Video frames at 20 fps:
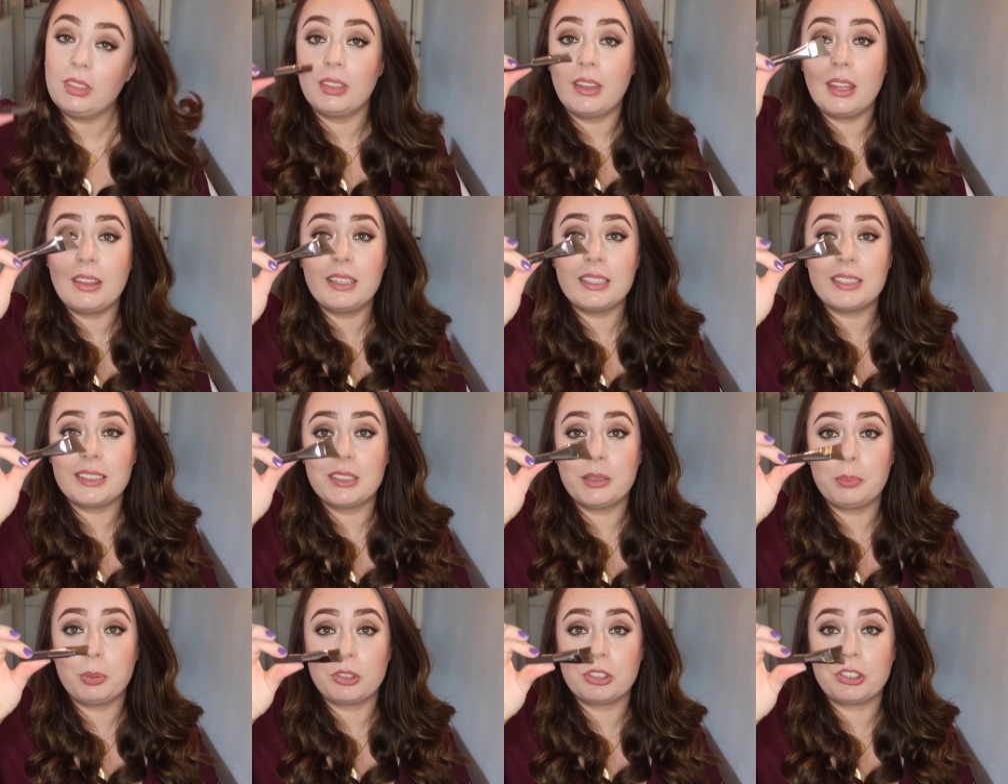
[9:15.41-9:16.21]
Then this
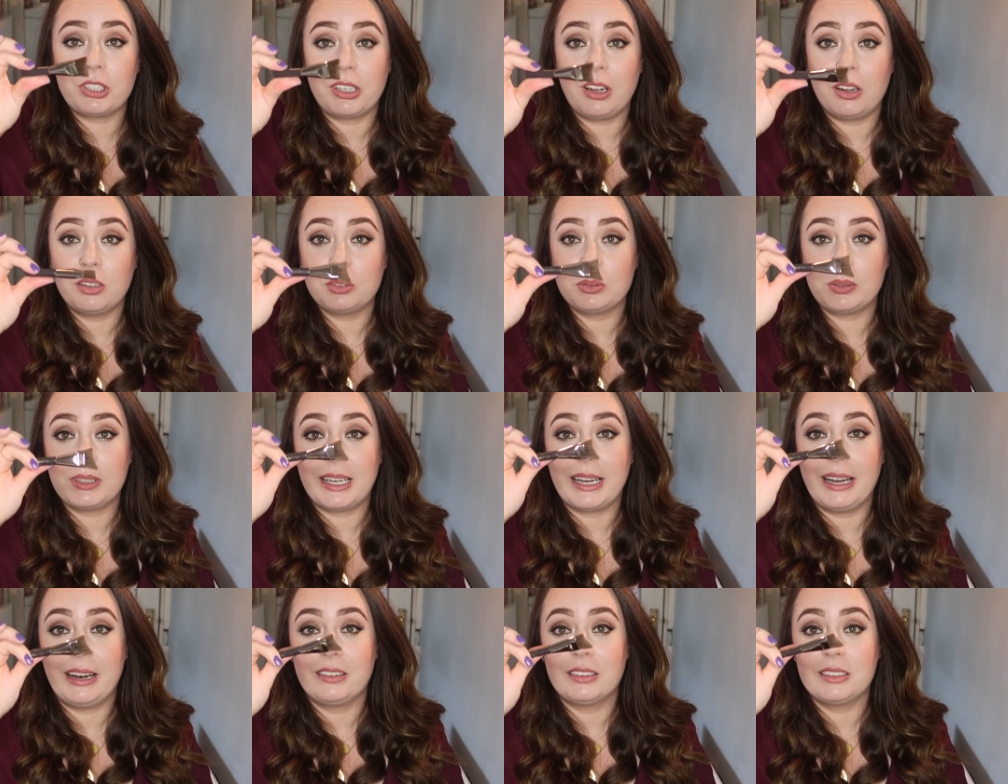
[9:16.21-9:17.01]
is the brush that goes with
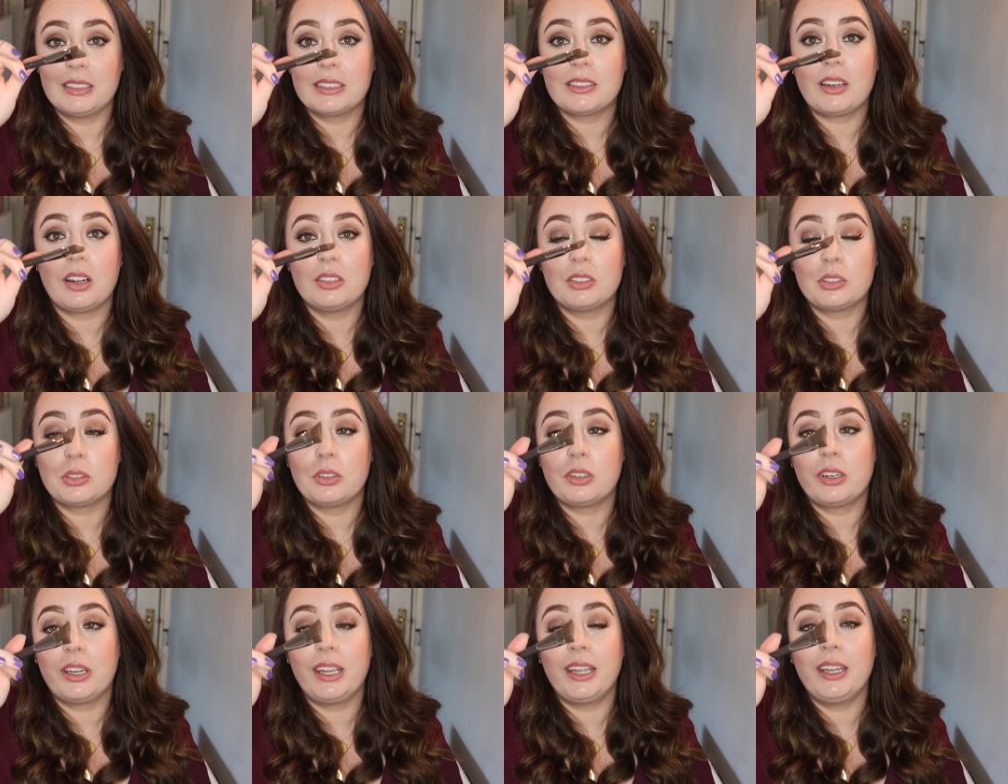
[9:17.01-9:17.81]
the Clarins
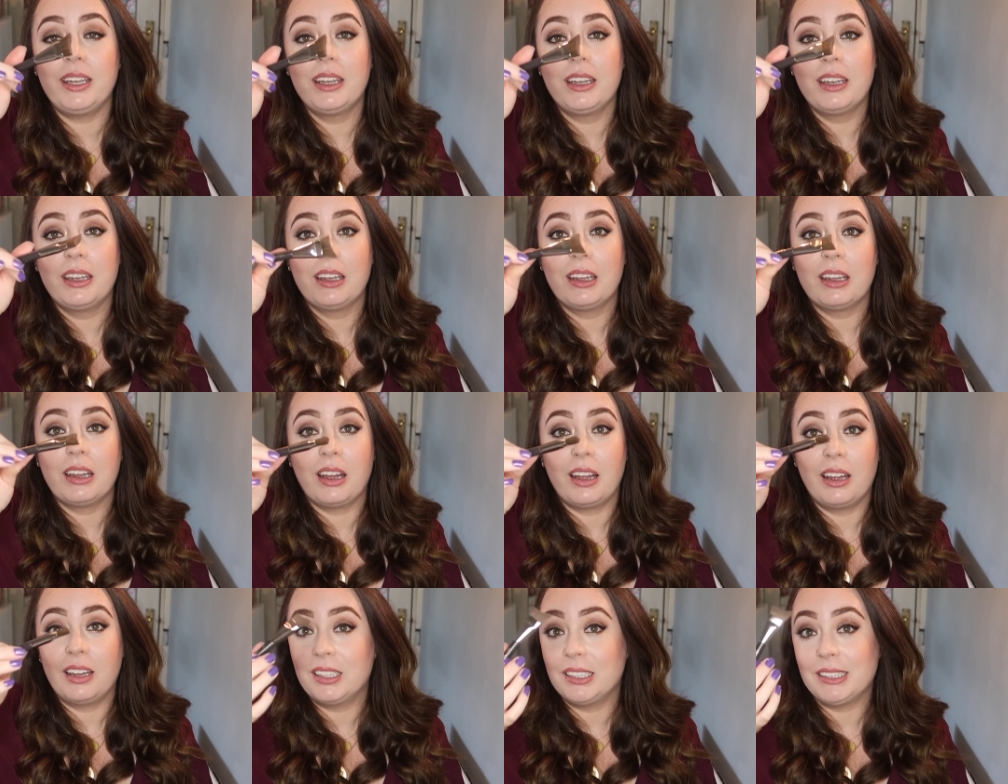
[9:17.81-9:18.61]
contour kit,
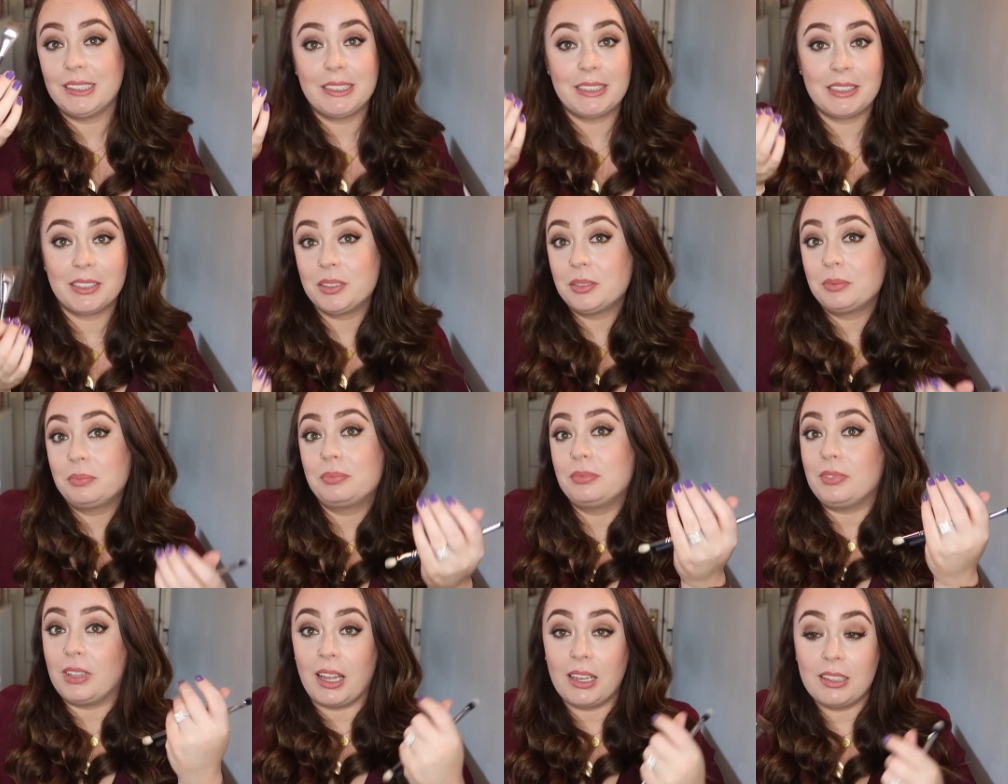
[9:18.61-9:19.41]
and
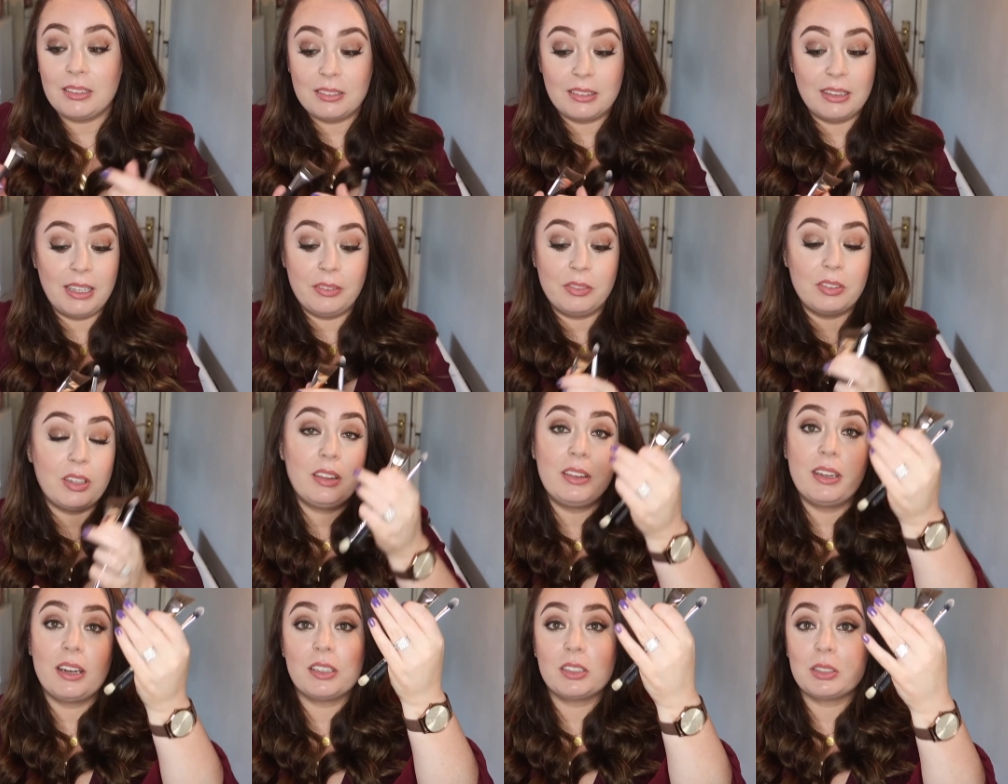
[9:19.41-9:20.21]
that lives
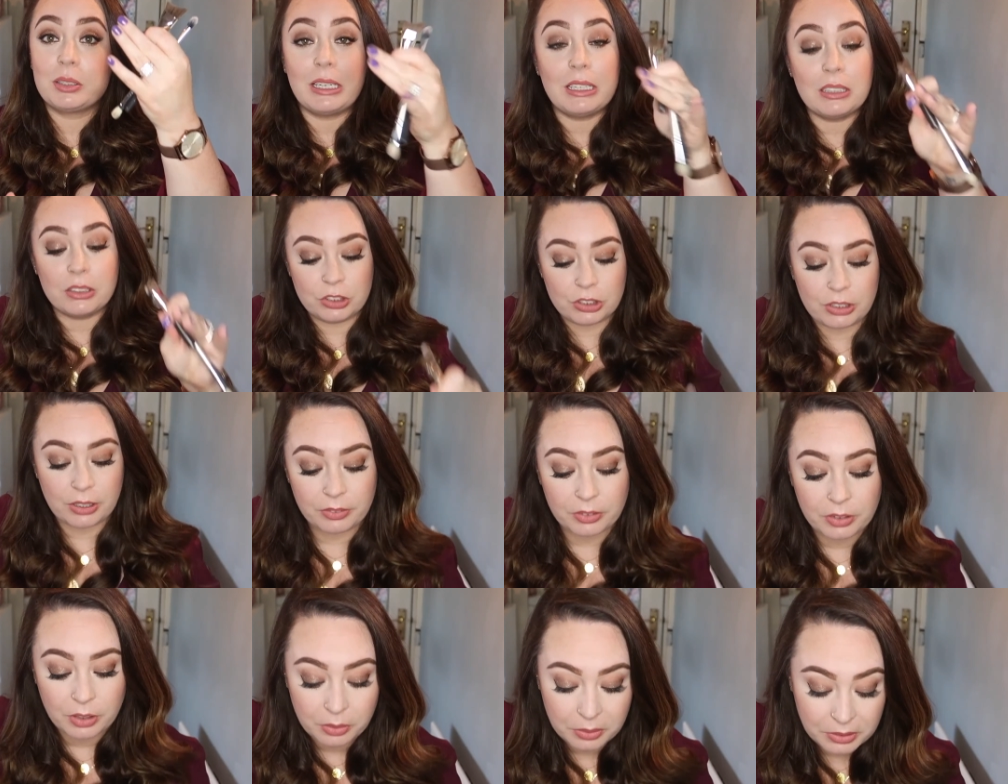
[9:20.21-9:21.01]
in there as well because you
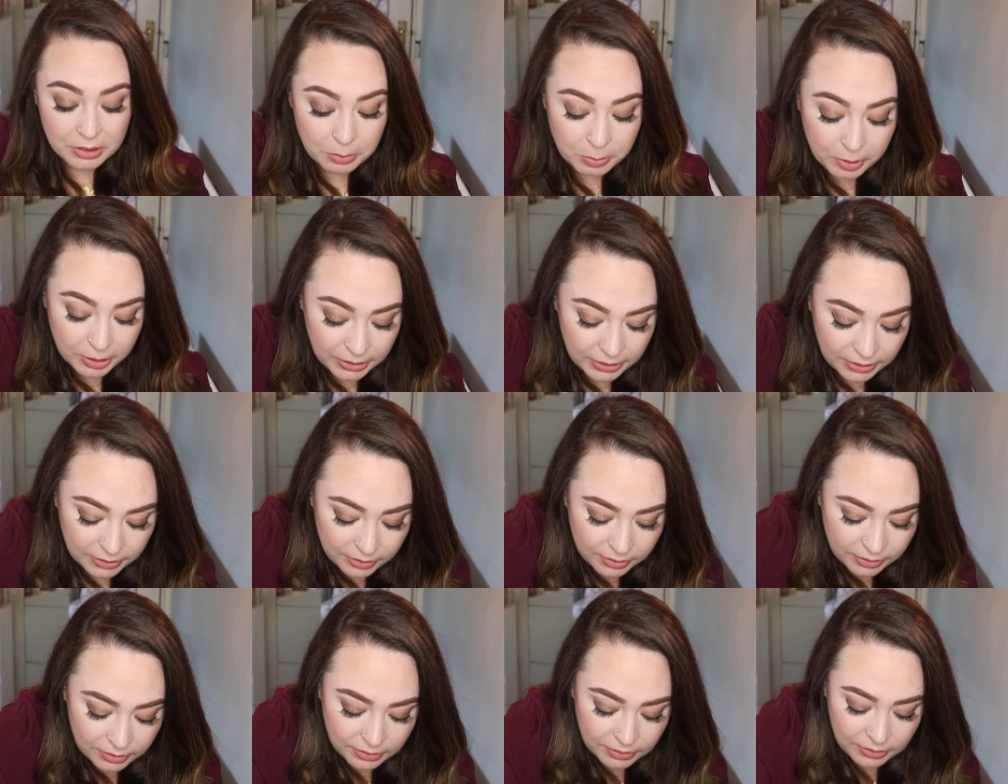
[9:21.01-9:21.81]
never know when you might need
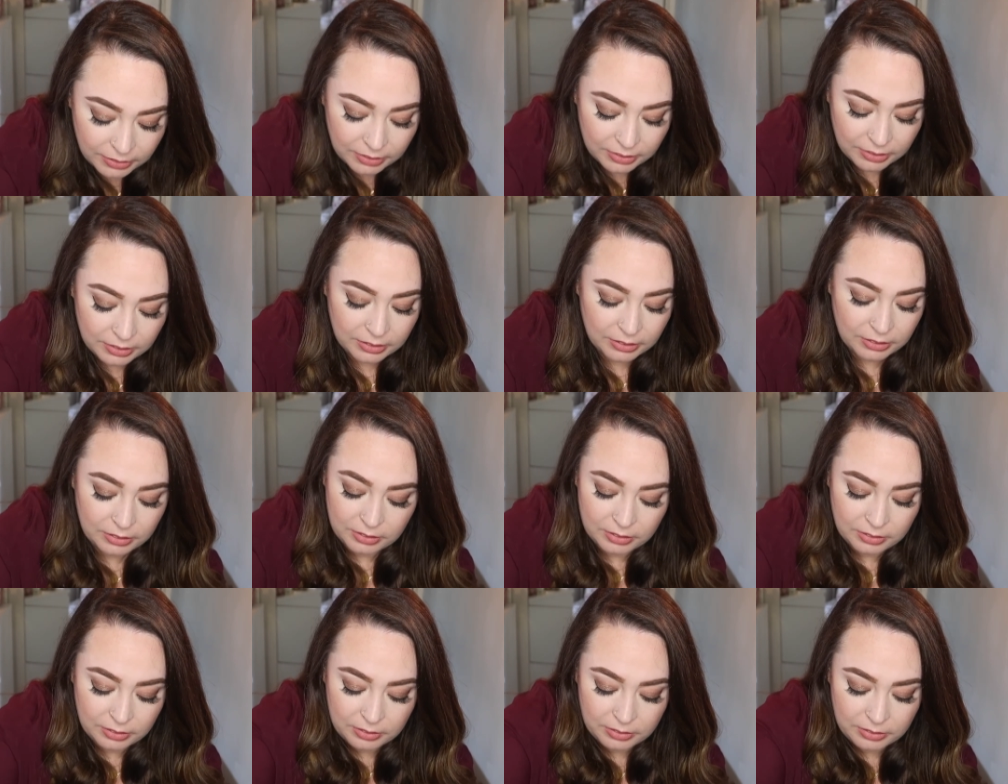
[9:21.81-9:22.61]
it.
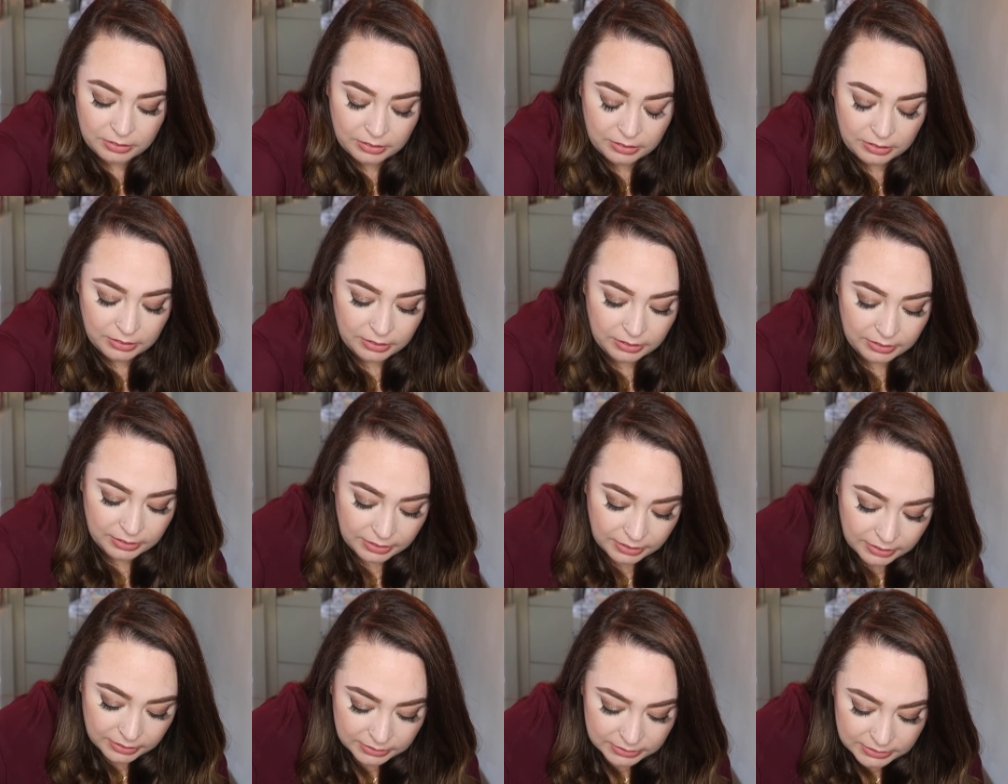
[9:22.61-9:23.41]

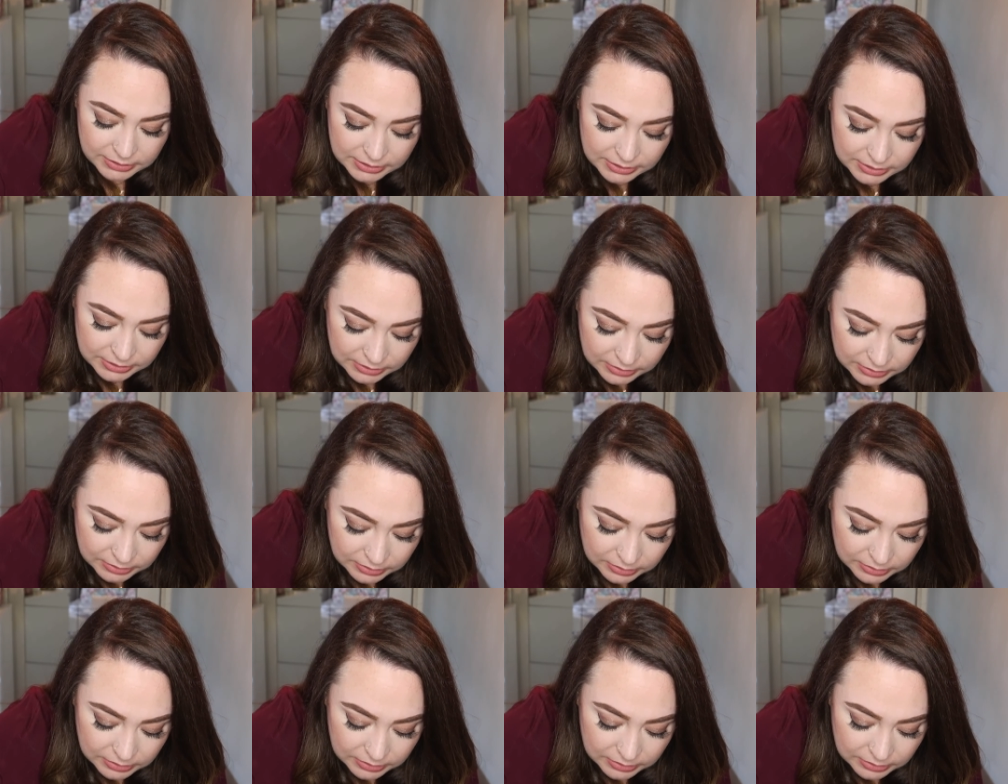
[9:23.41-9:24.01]
Anything else?